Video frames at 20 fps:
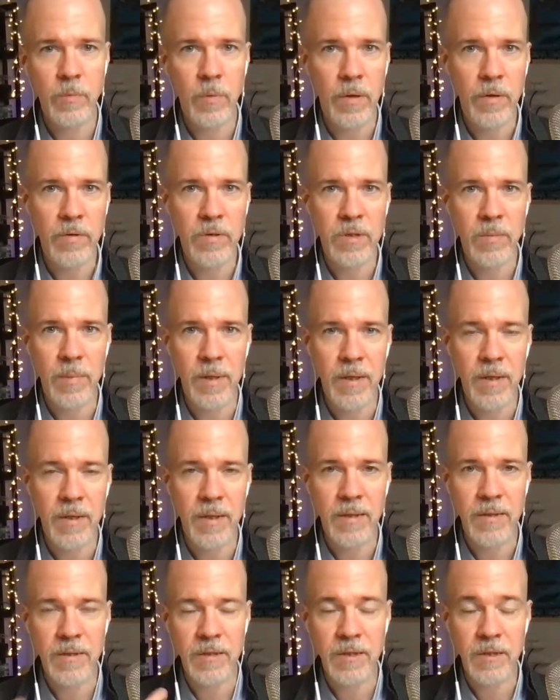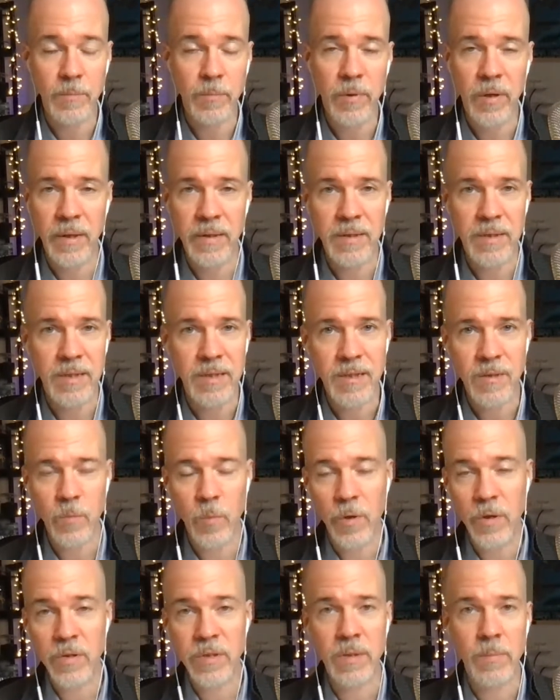What are some of the things that surprised us? And
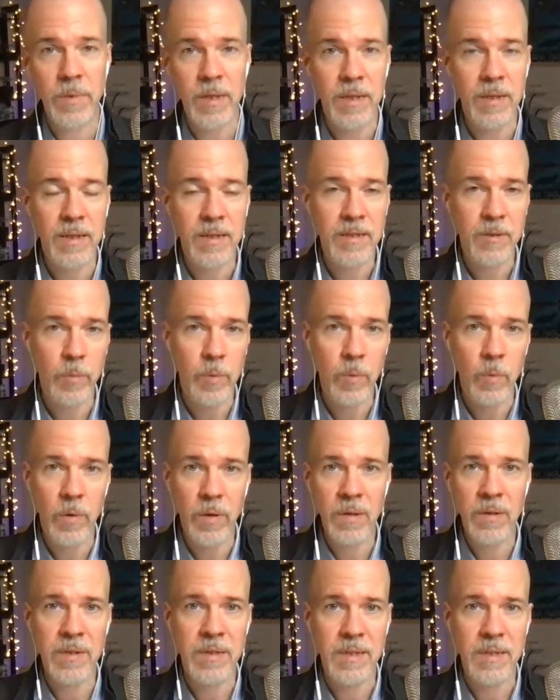what are some of the things that we want to